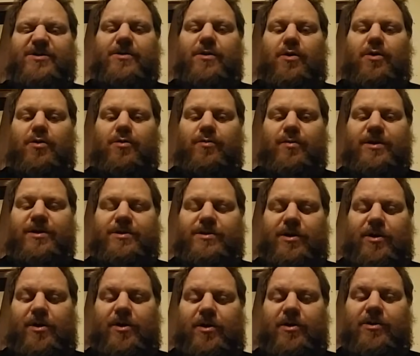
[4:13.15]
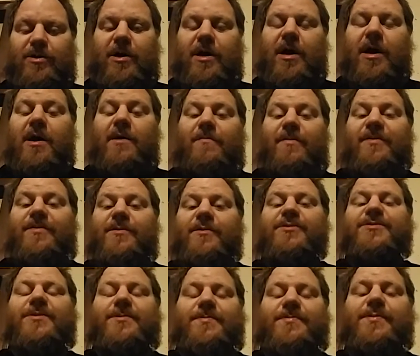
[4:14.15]
You're a retard. But
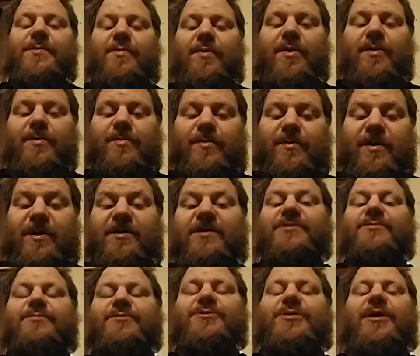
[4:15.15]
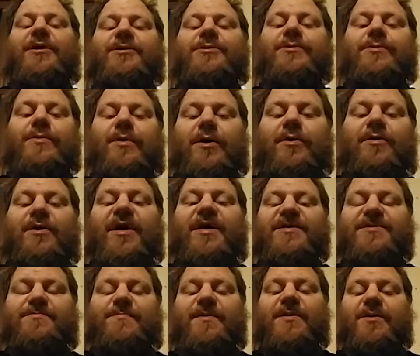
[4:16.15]
there's a few other things which I do know
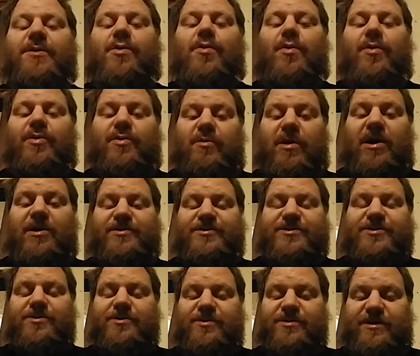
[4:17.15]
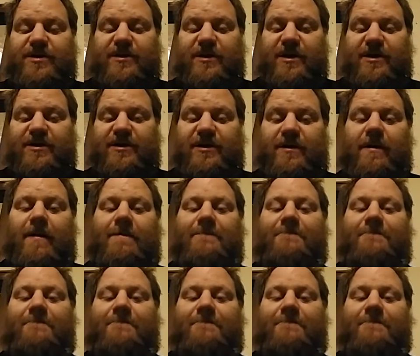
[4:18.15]
has been going around circulating.